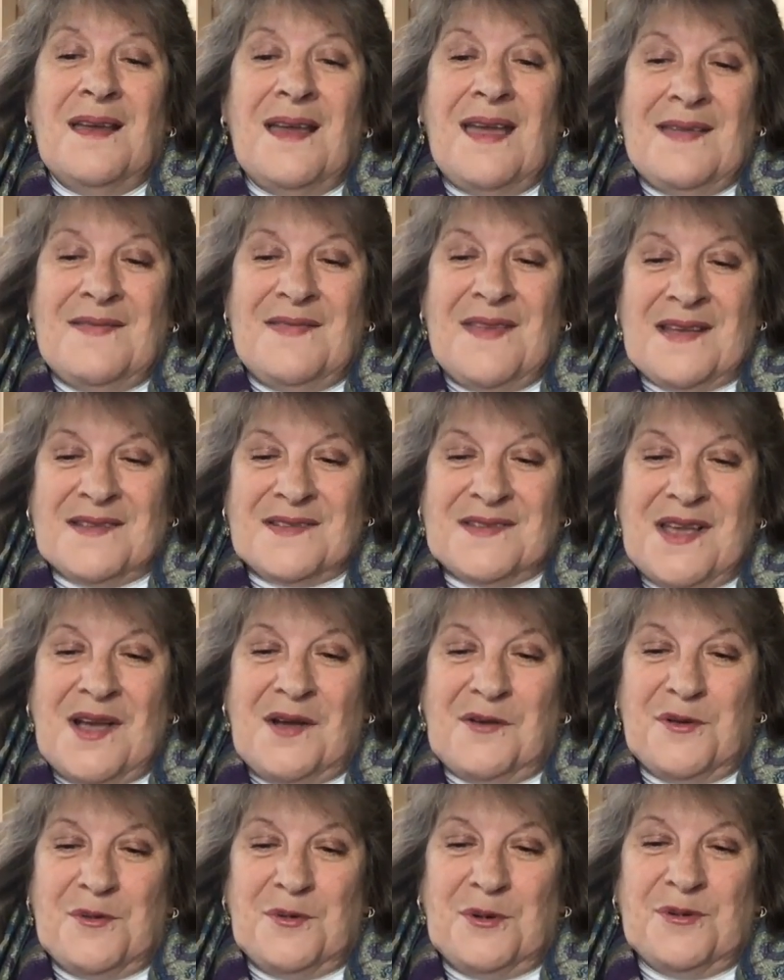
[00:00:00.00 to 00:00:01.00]
And that's
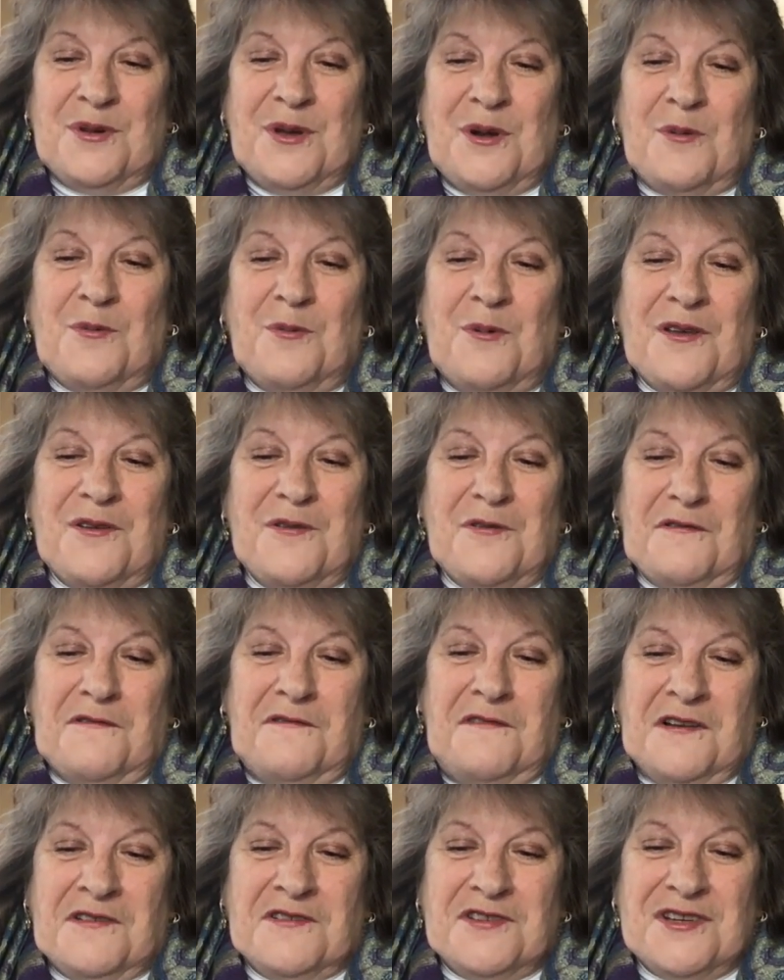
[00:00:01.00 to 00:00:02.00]
how you'll know what your
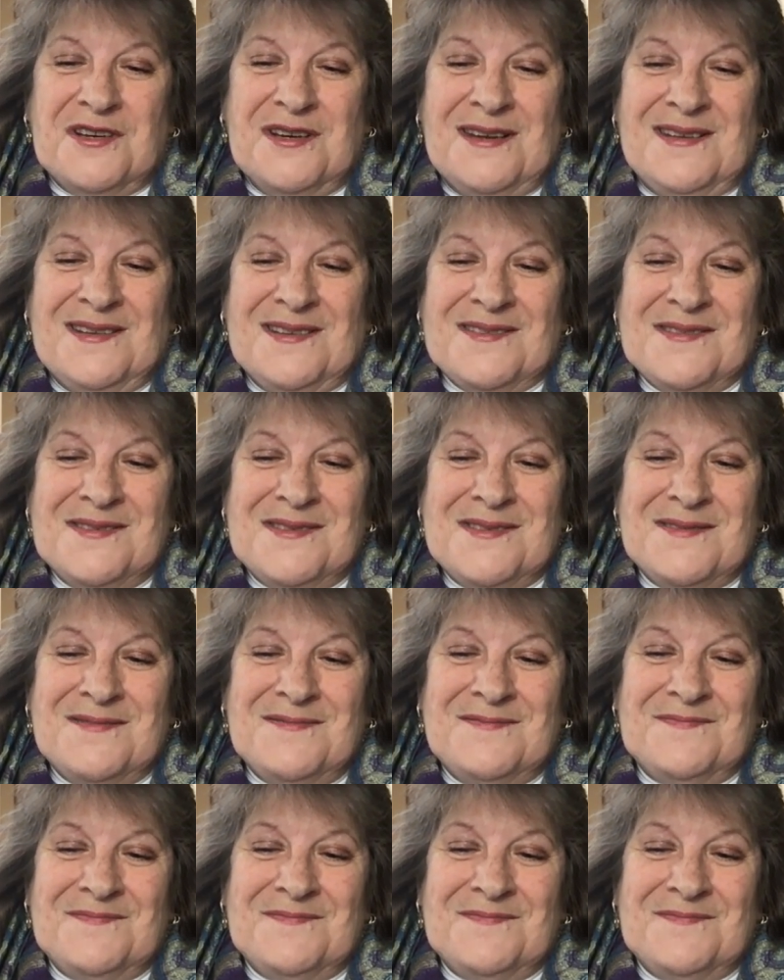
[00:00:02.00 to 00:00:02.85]
function is.